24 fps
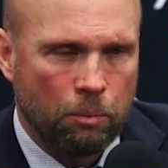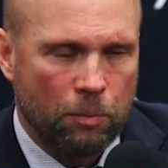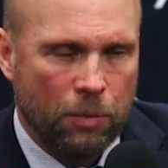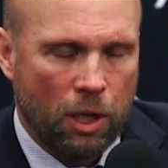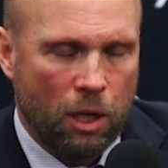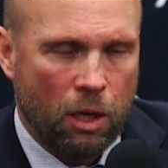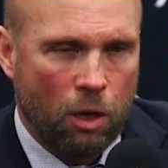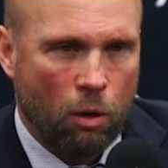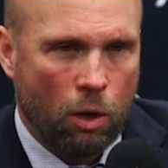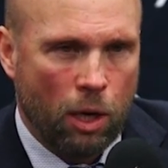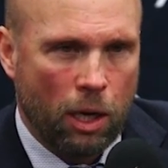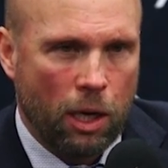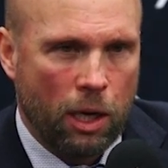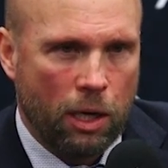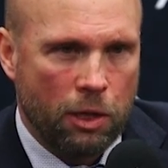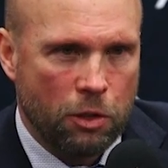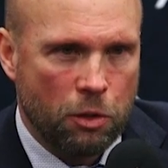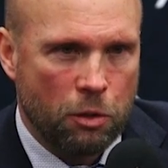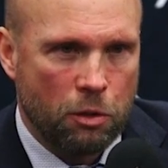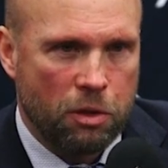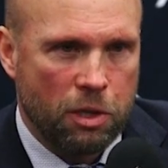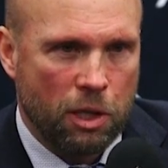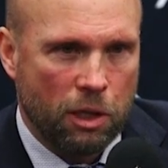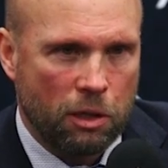you know, I
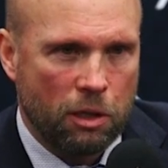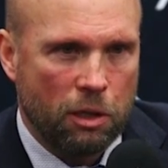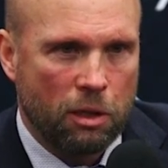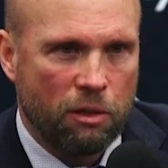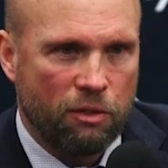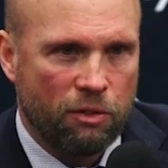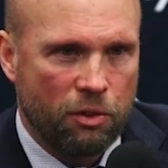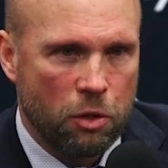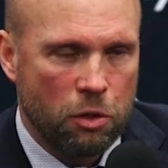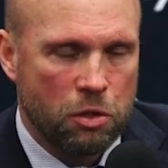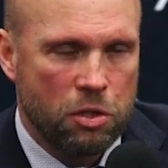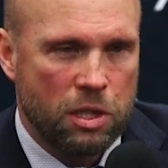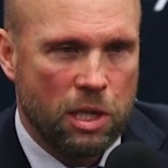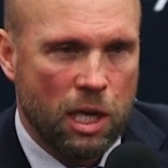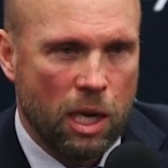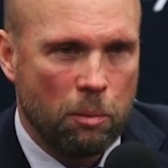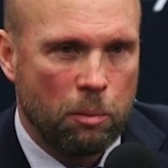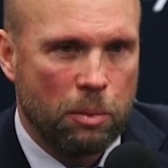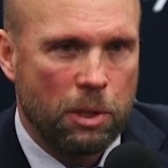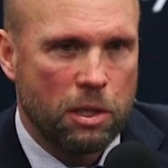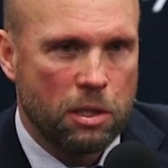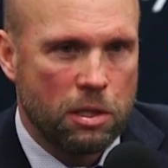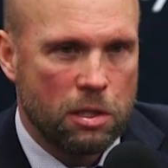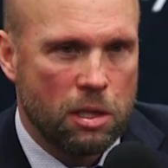do think that the first
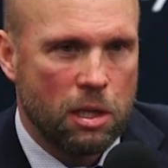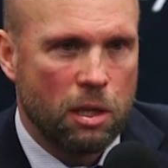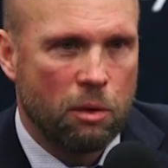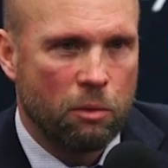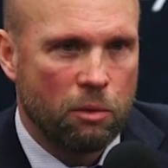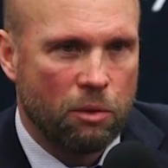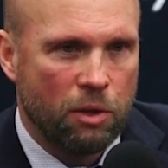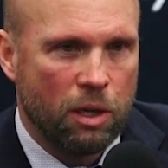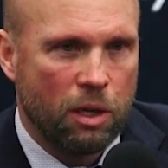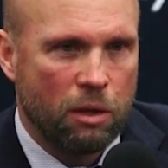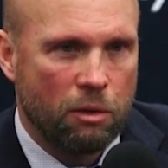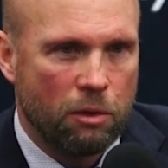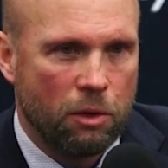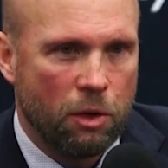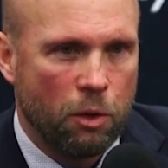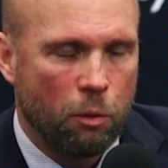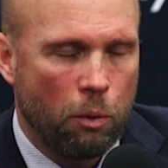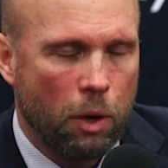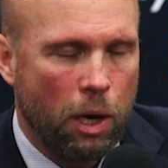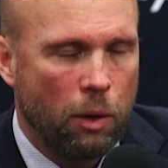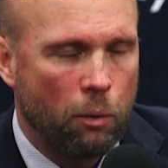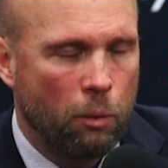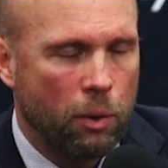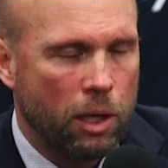step is that you're
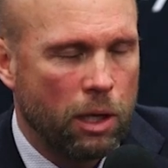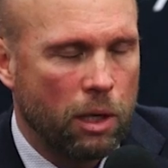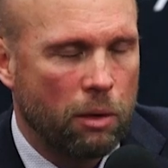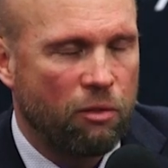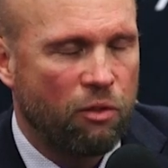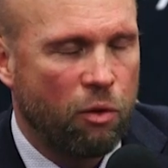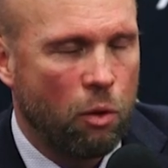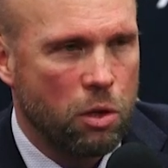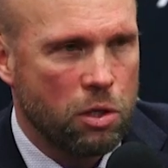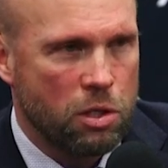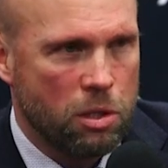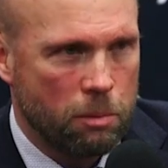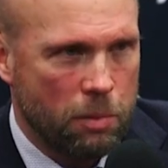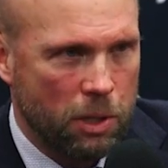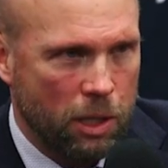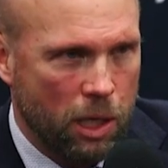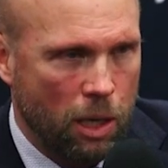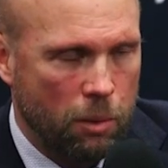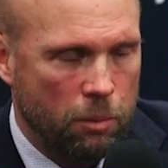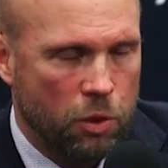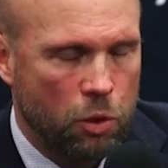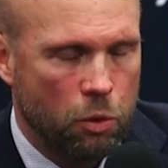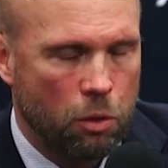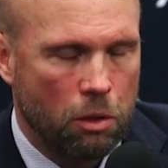right. We did force them to
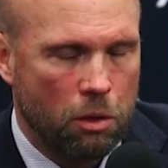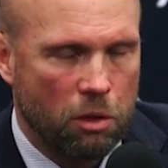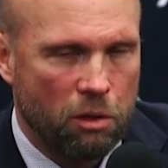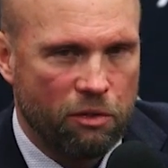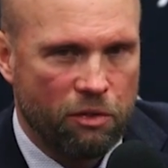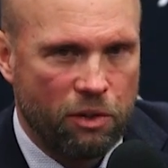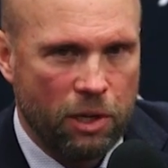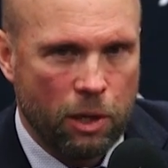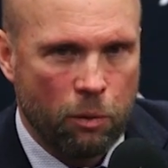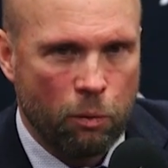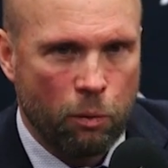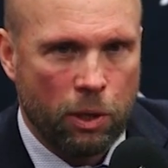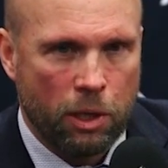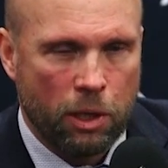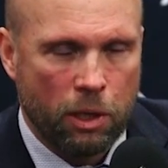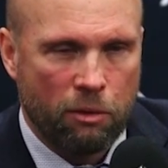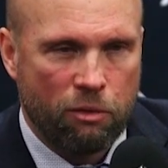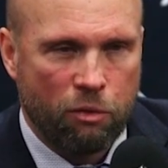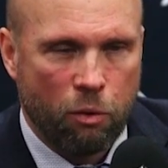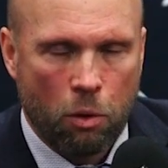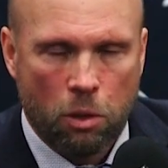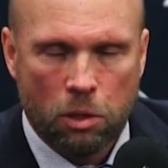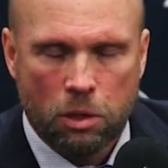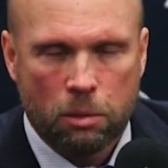come 200 feet. We did
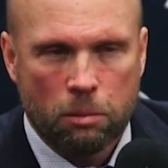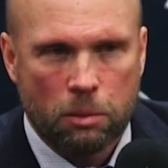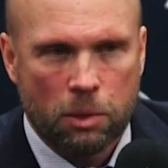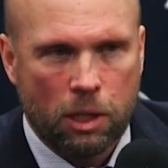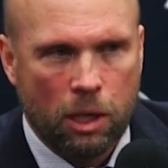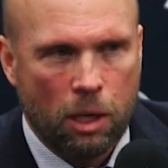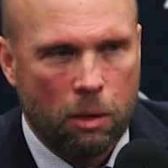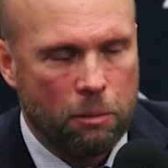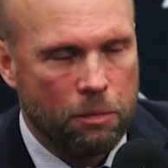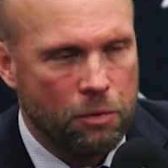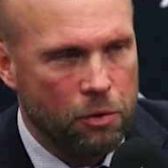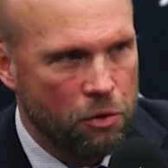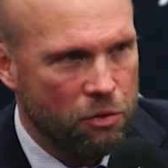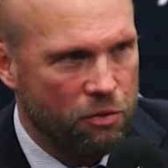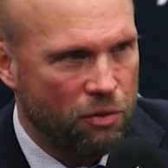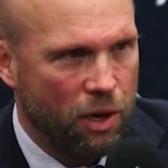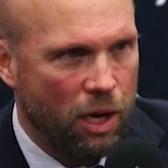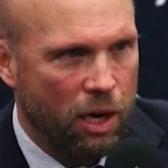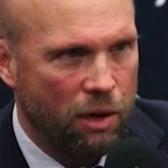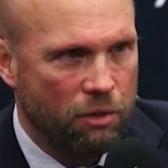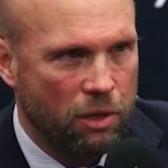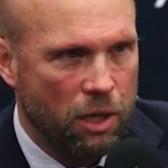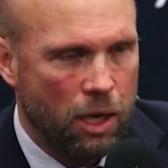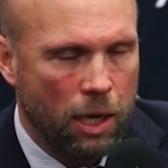force them to come through
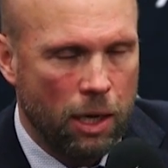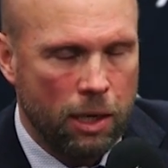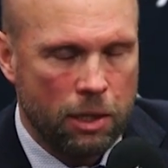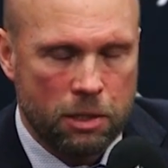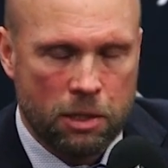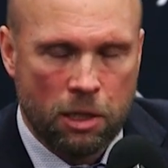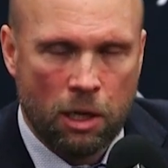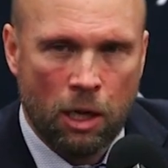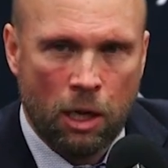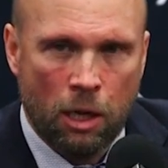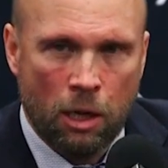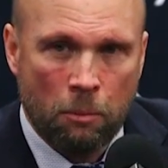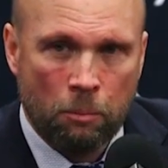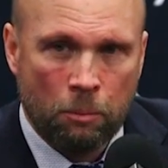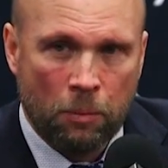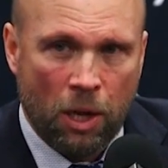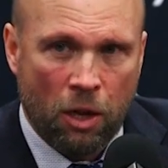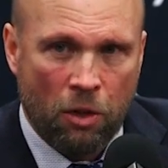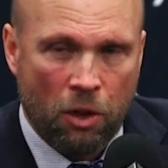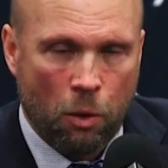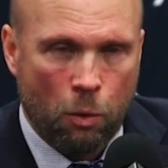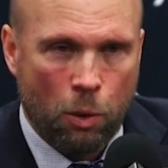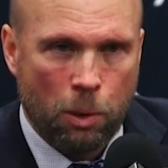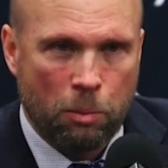five guys.
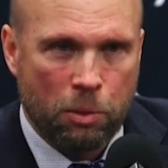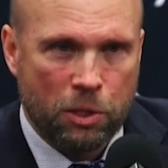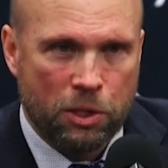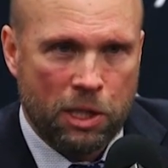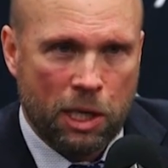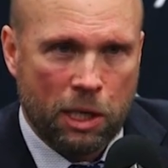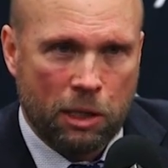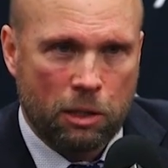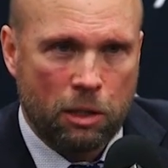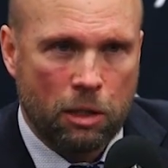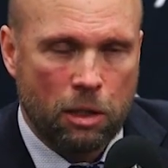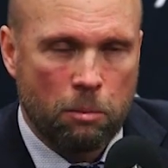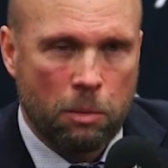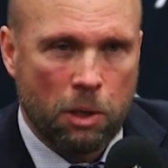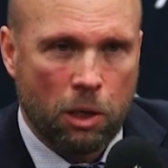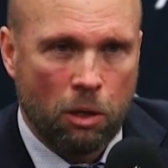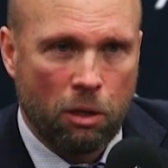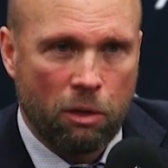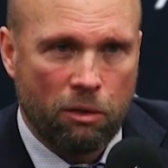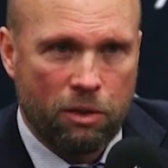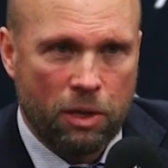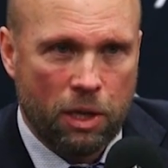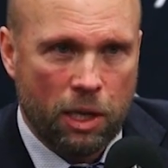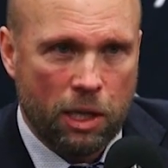I thought we protected the
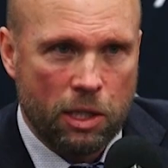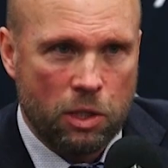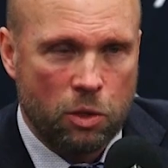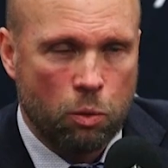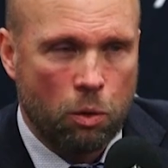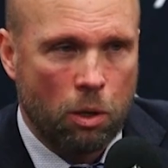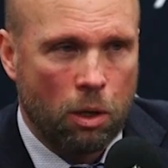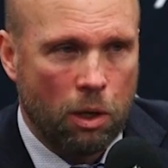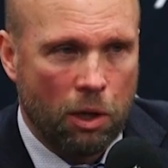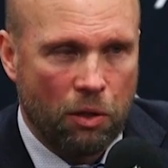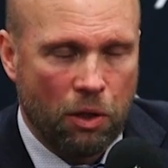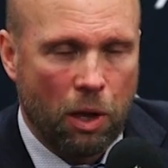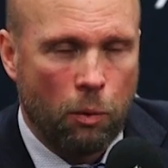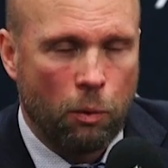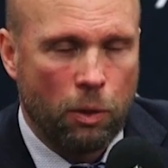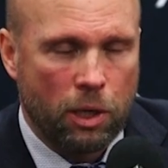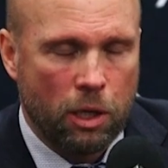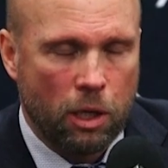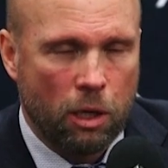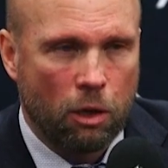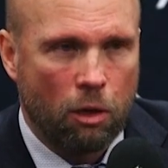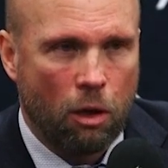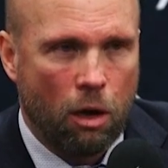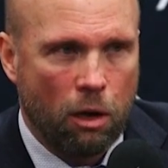middle of the ice well. I thought we
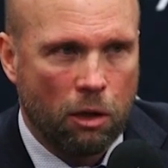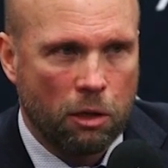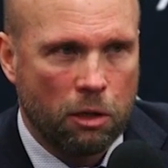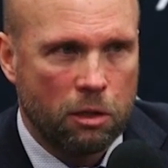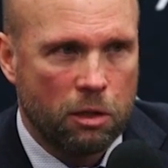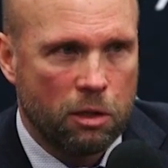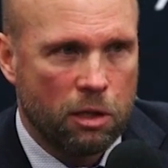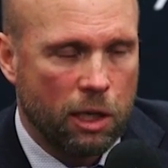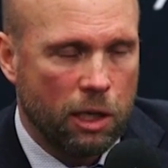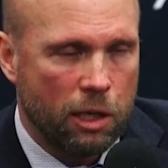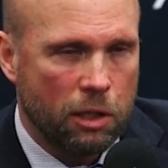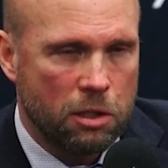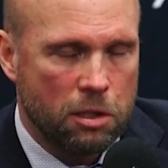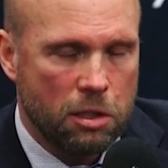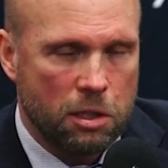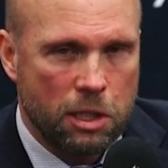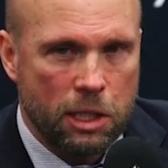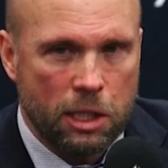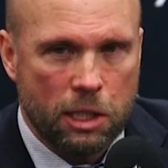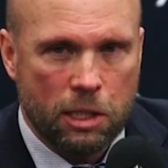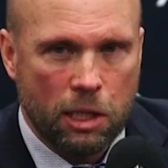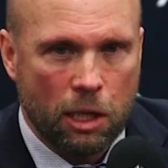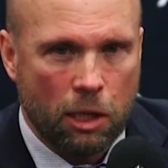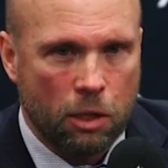did a lot of good things.
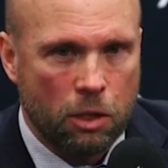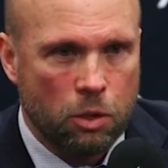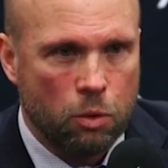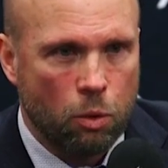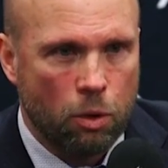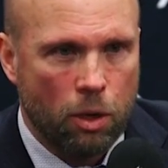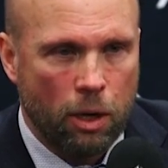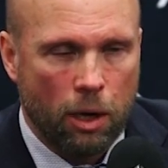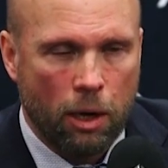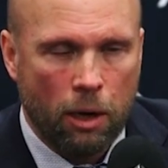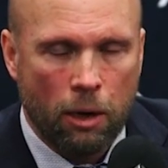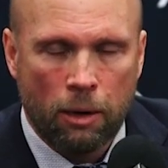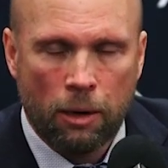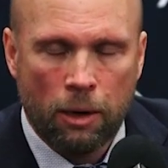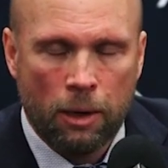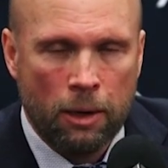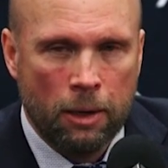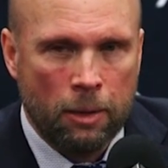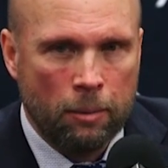Details were there.